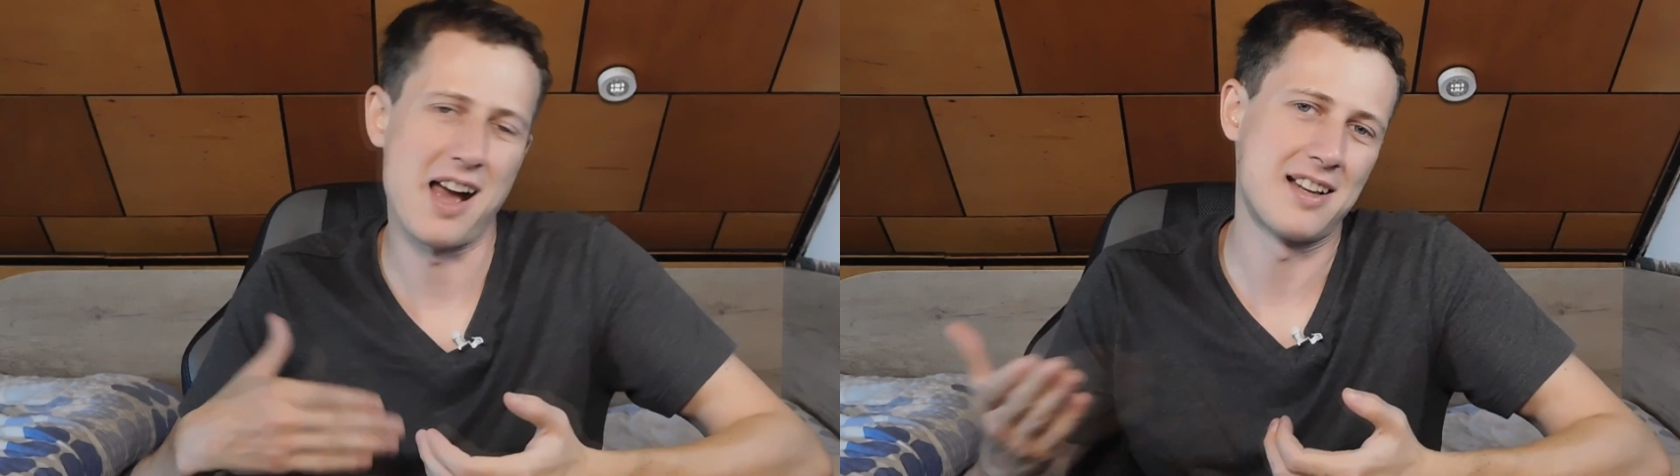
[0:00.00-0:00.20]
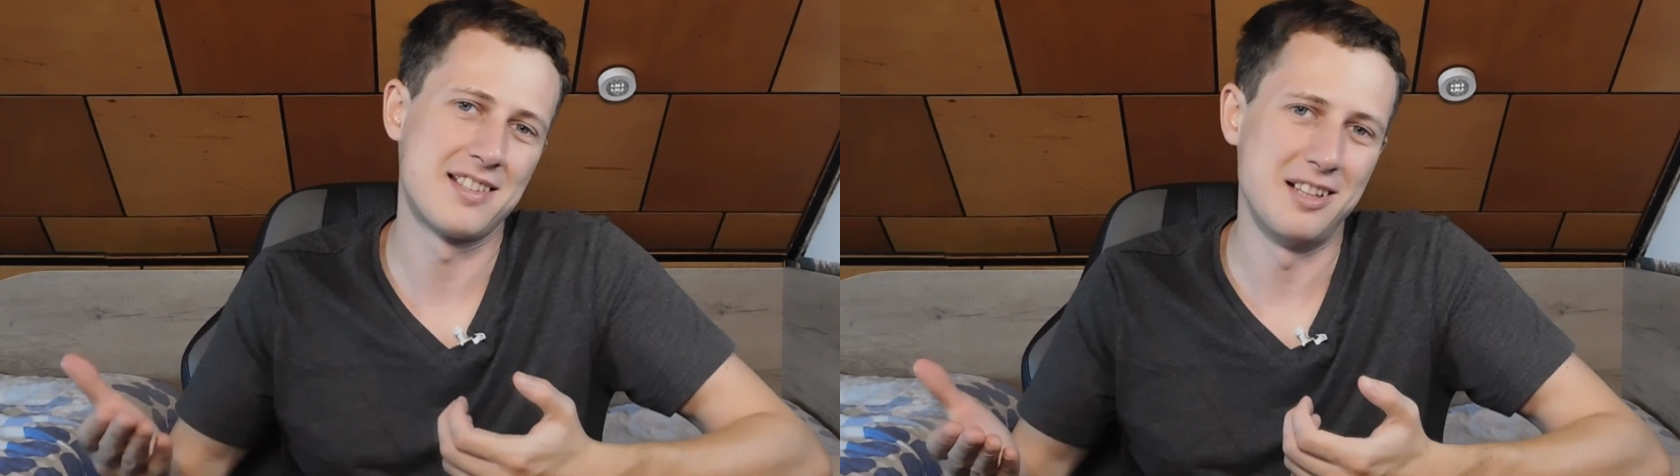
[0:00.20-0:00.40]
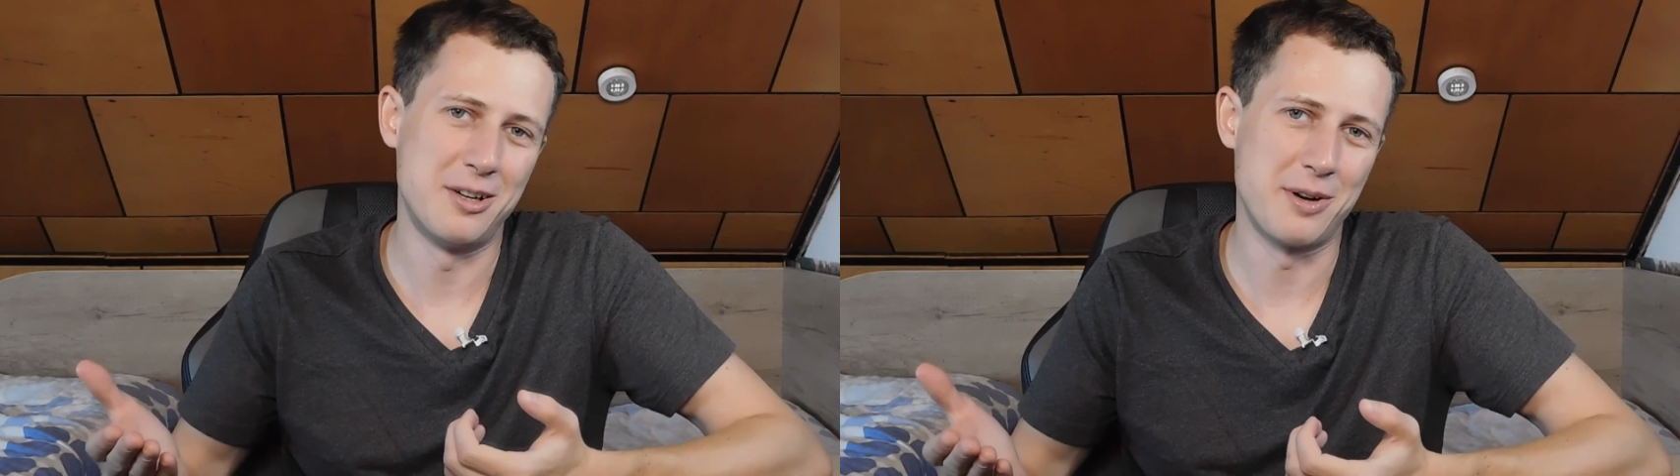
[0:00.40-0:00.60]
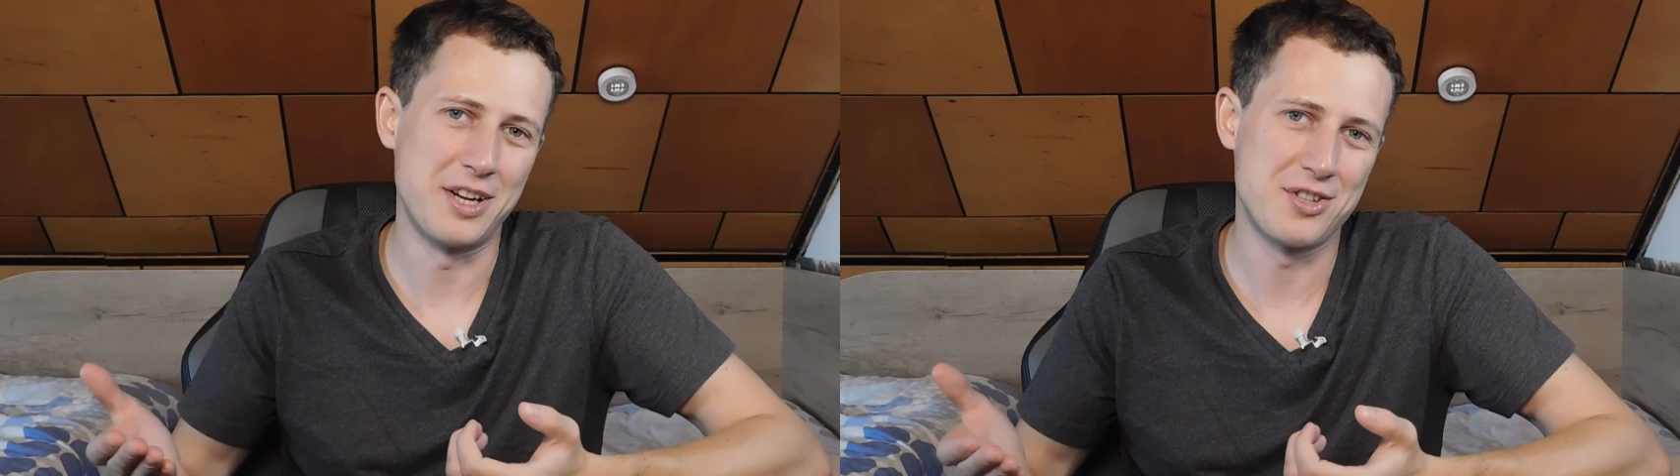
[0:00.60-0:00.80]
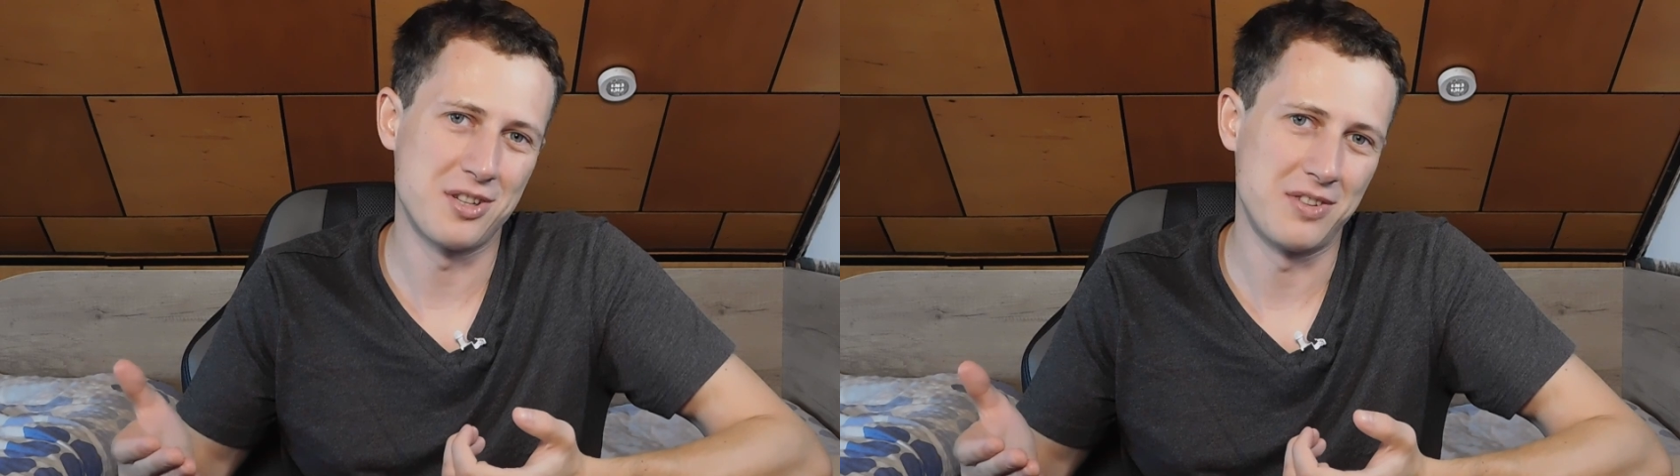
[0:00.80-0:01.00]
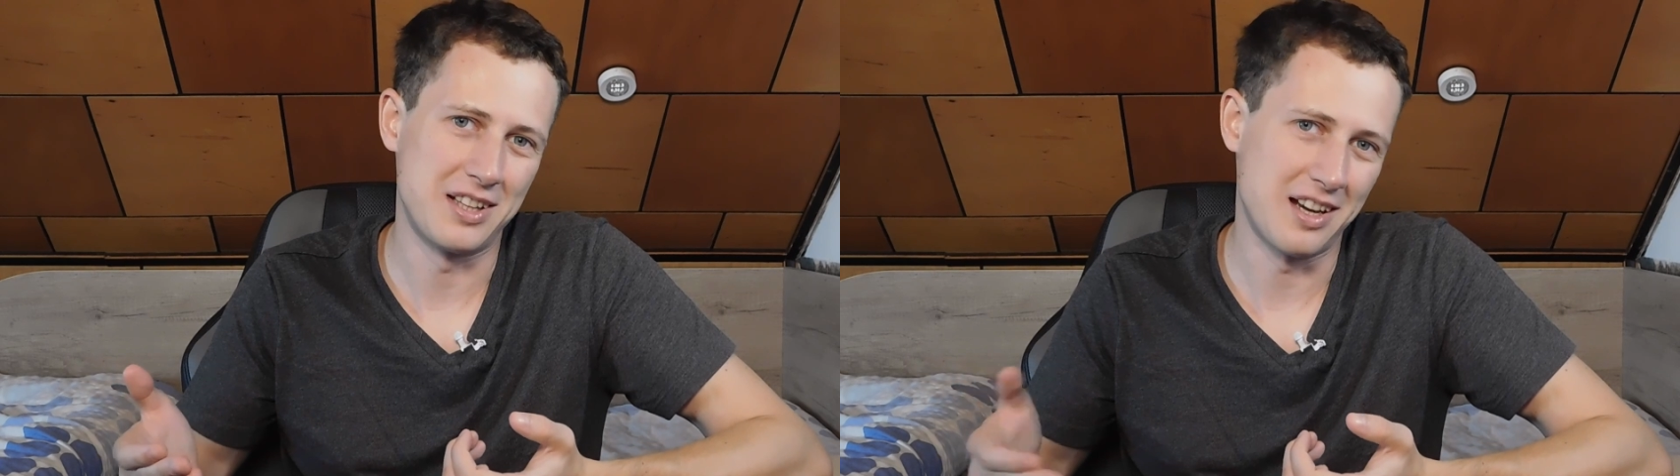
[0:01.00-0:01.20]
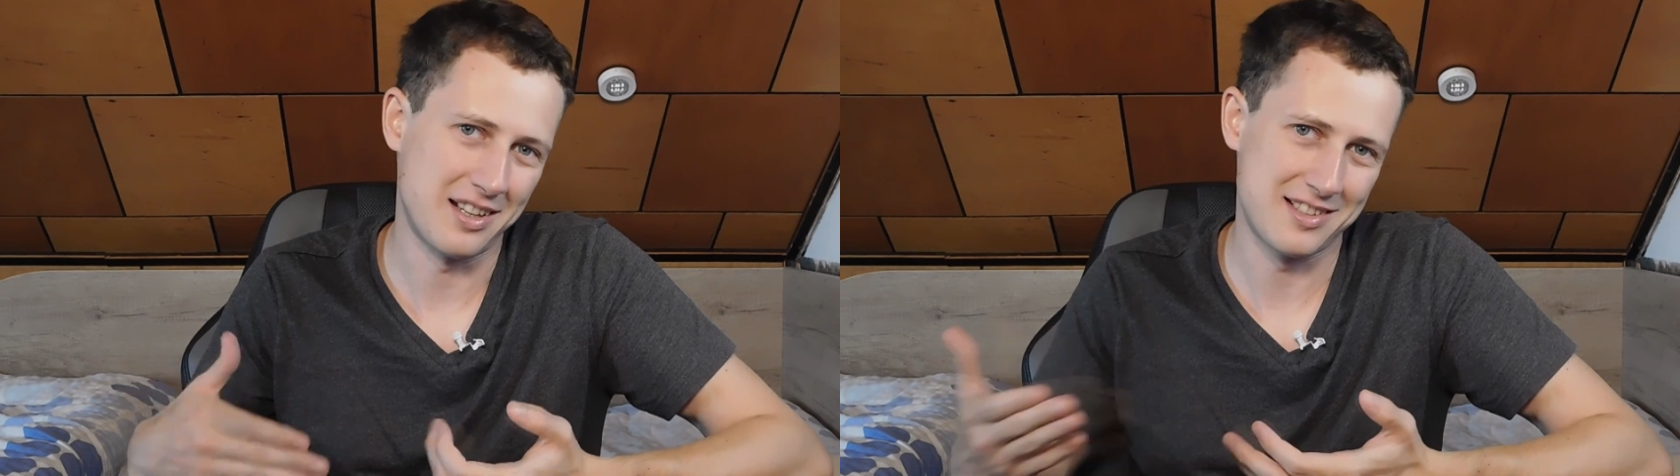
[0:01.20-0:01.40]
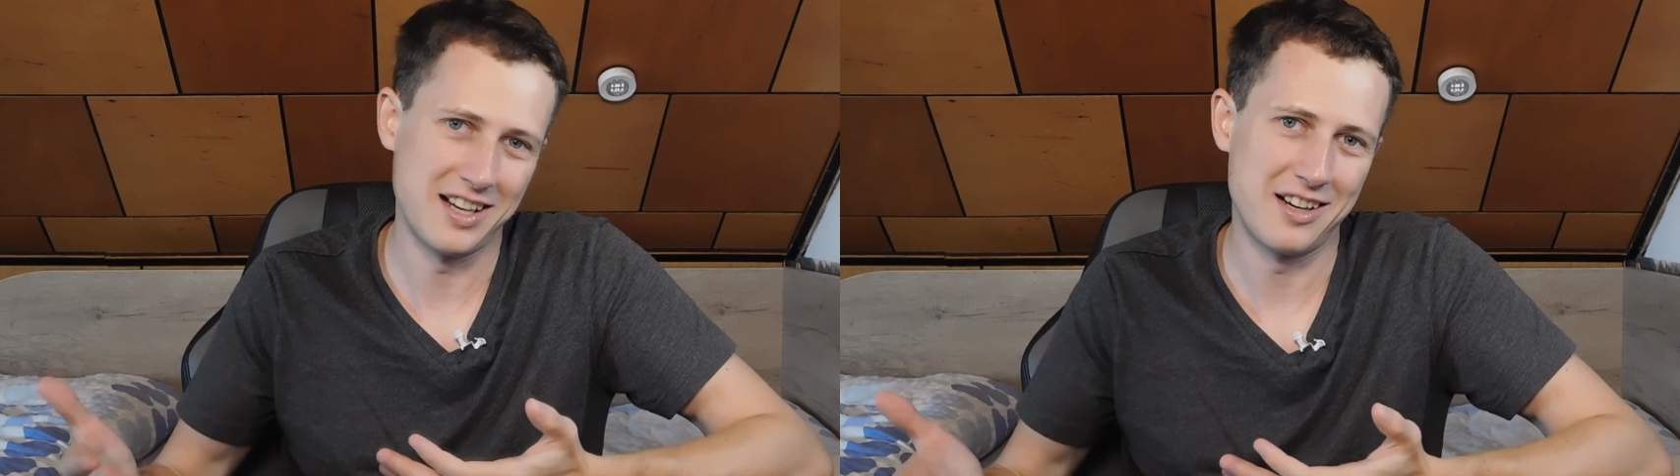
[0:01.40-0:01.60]
acceleration with
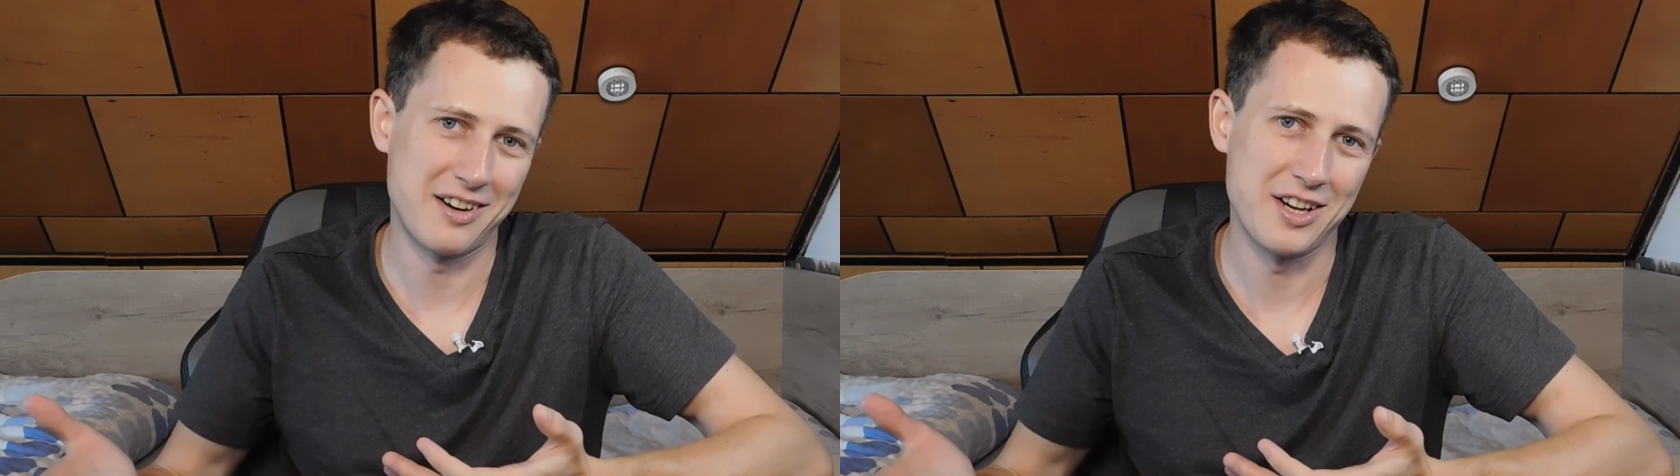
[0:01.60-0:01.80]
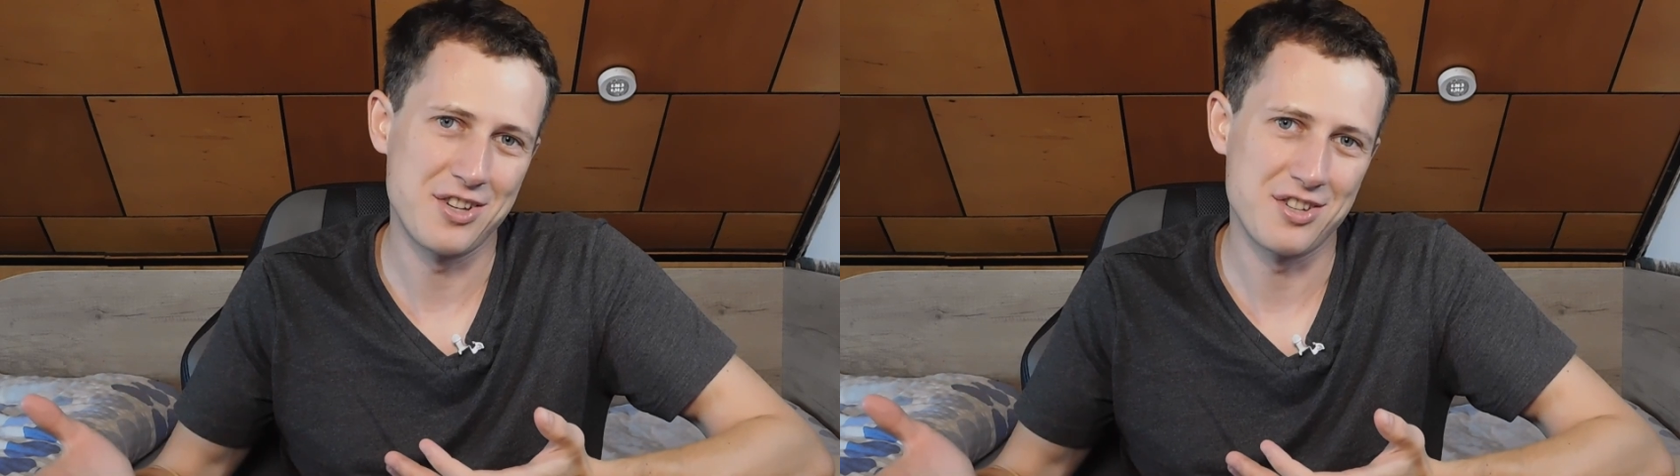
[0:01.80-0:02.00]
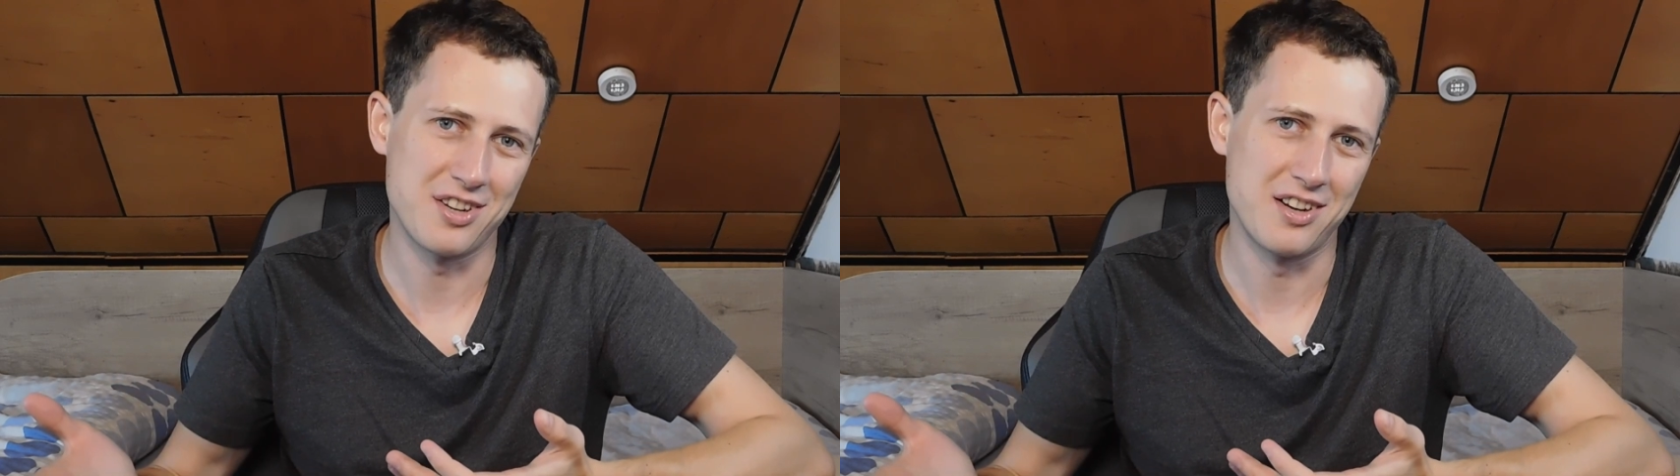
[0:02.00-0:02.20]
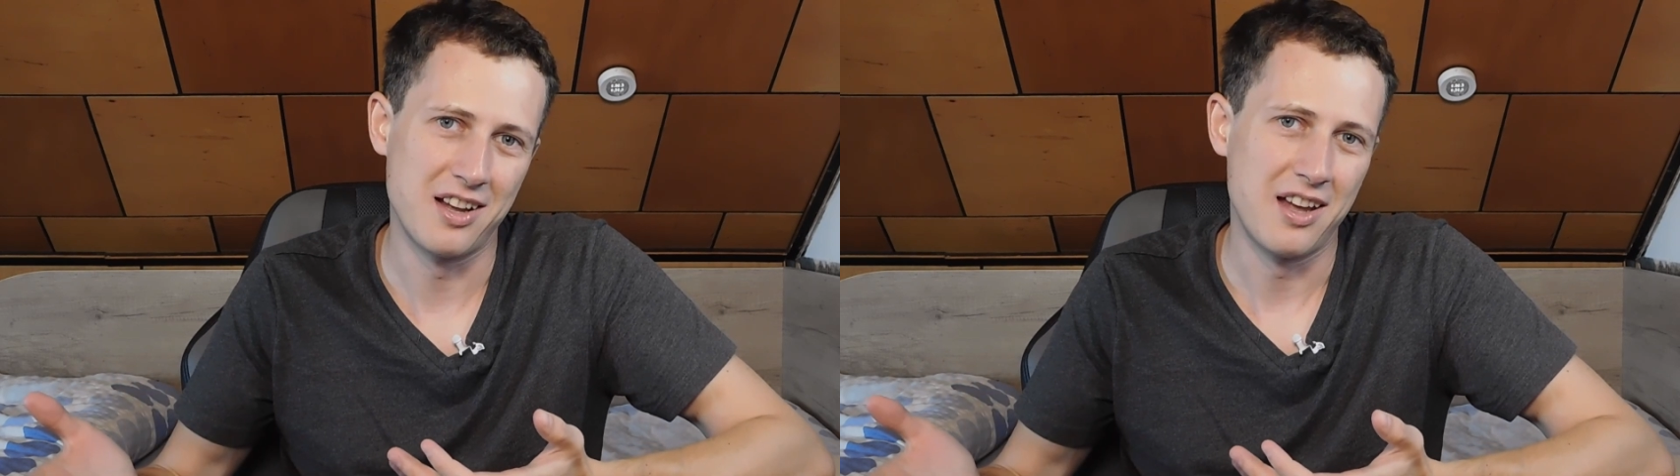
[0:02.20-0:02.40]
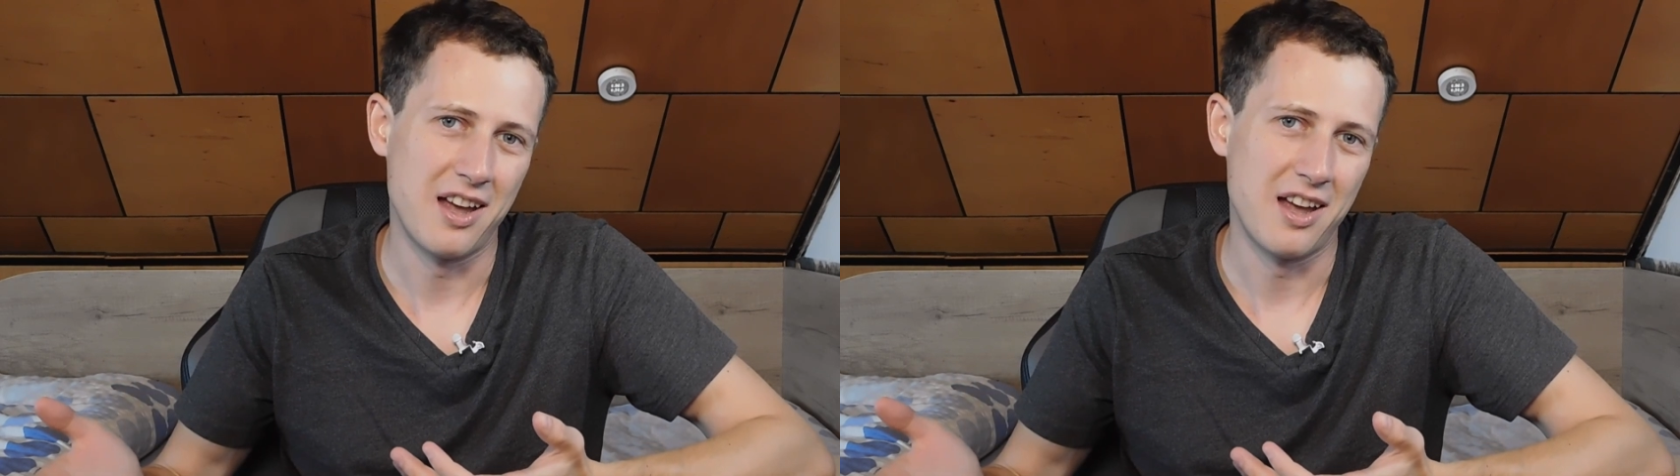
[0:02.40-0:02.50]
acceleration